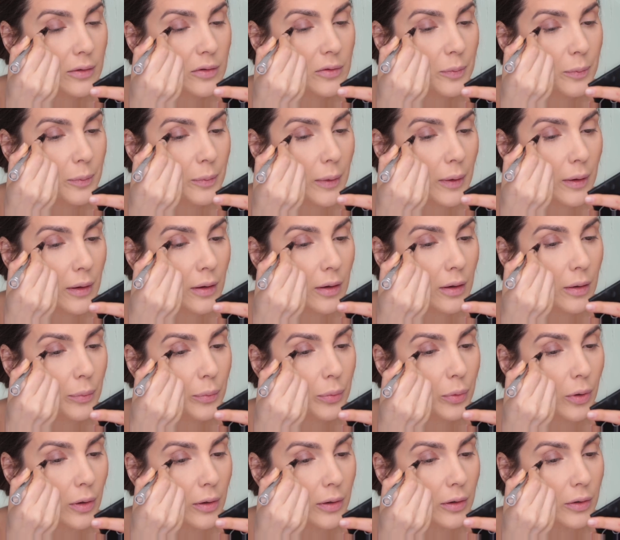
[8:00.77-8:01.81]
this
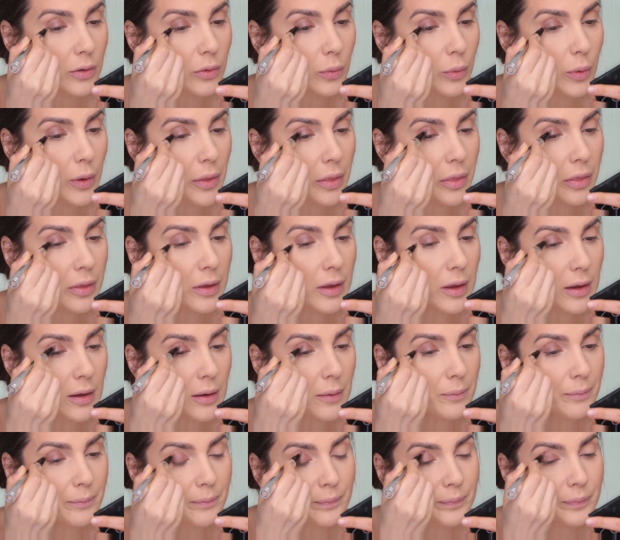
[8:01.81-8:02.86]
product with
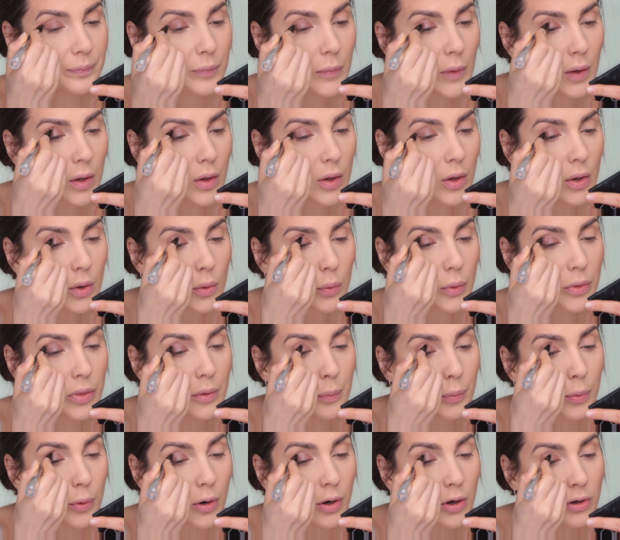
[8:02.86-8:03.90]

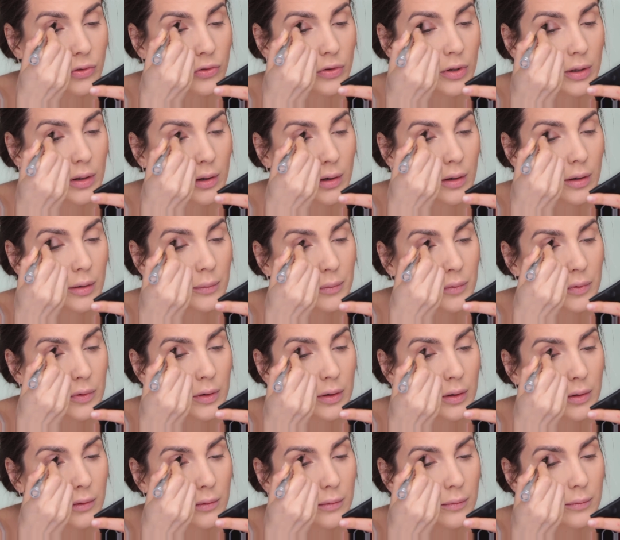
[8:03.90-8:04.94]
the brush that comes
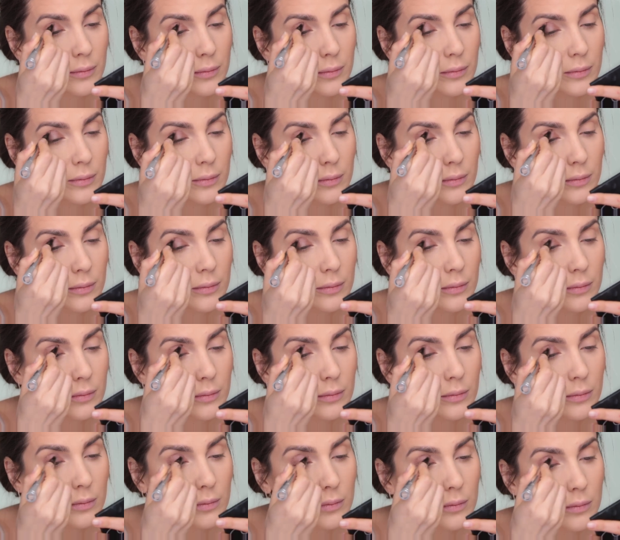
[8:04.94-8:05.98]
in.
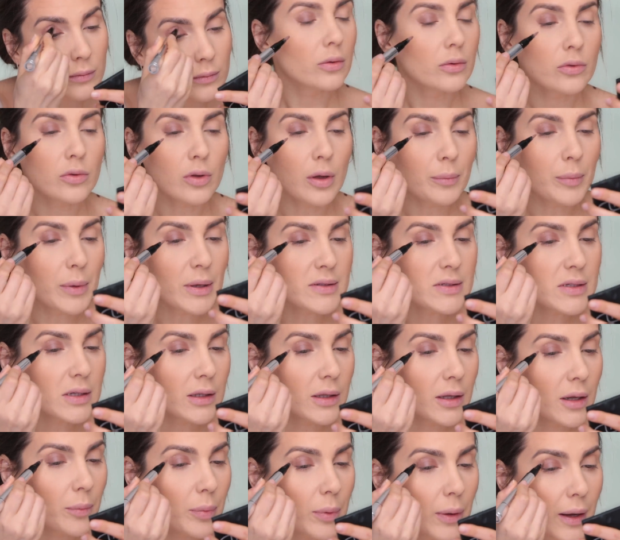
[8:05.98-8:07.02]
So I'm
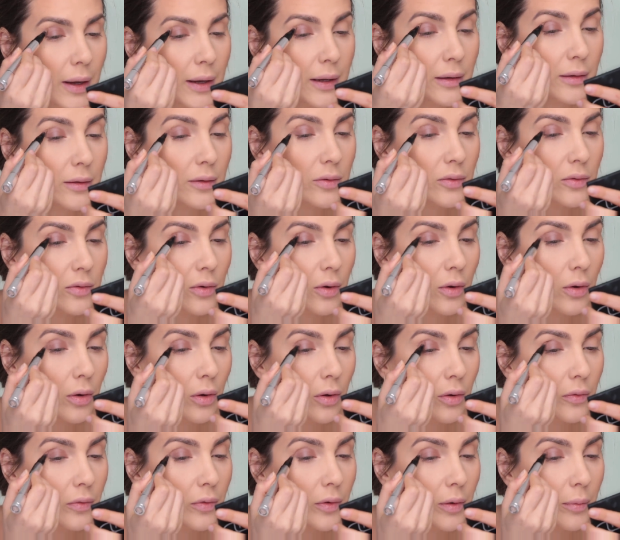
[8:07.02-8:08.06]
basically applying this all
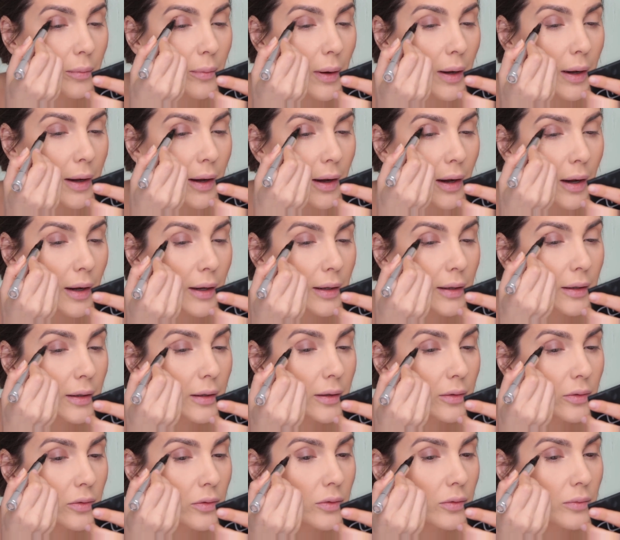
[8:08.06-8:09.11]
over my
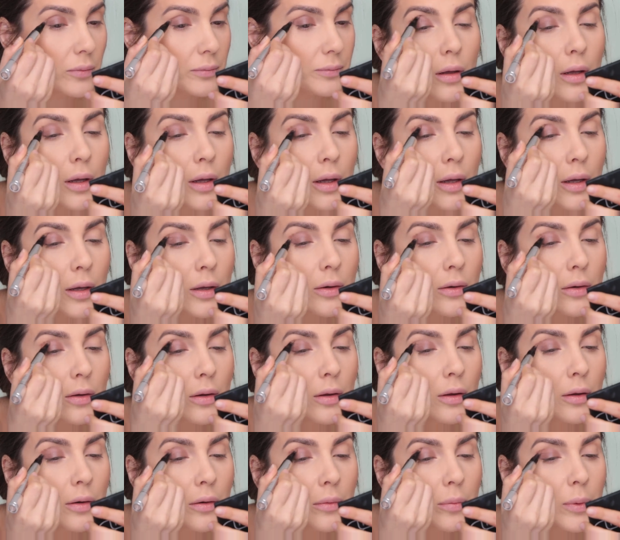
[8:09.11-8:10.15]
eyelids and a
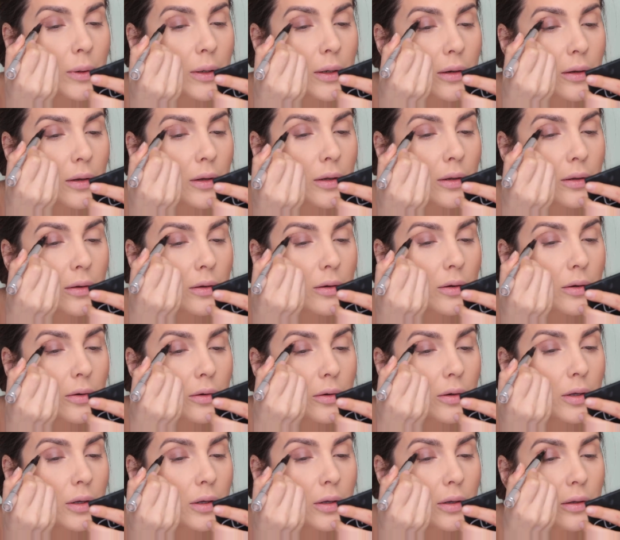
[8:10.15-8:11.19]
little bit in the
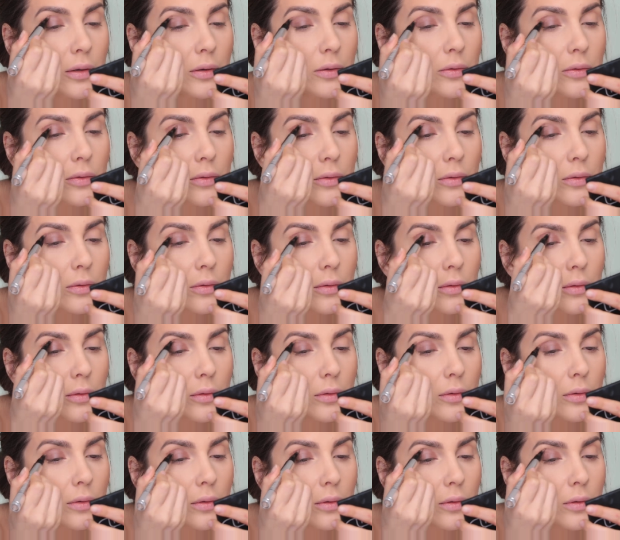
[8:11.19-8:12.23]
crease.
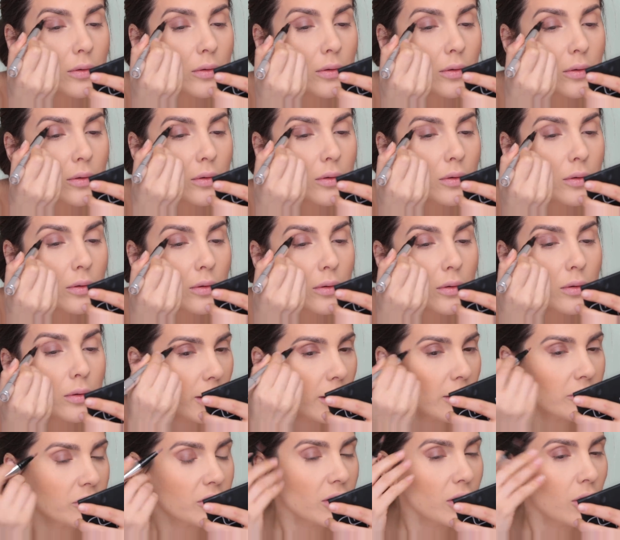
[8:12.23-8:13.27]

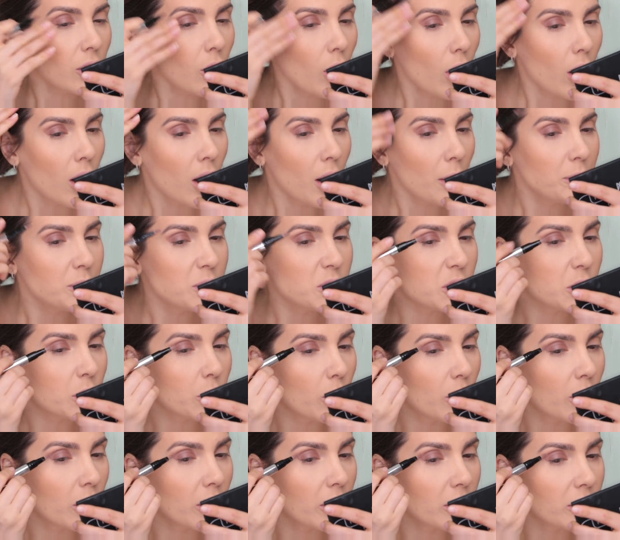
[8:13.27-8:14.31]
As I go up
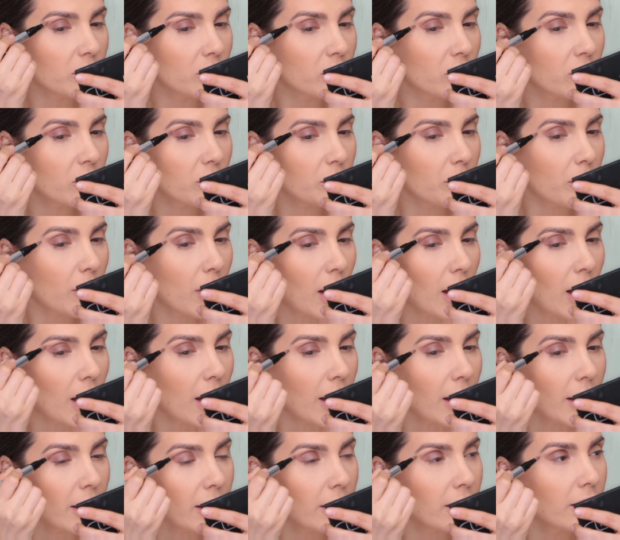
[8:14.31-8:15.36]
towards
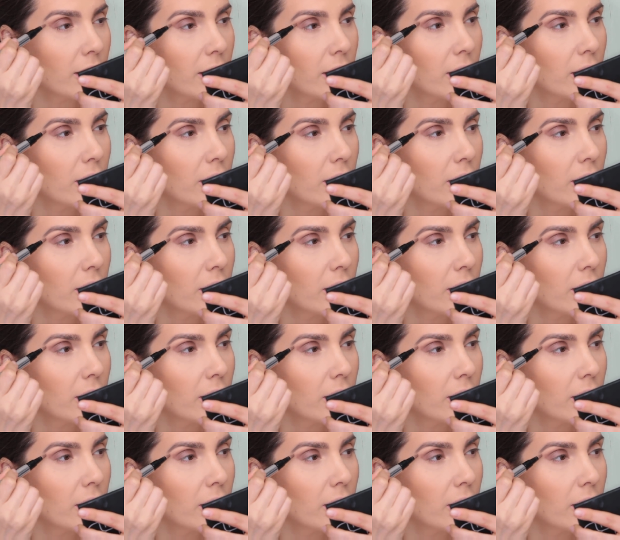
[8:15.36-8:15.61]
my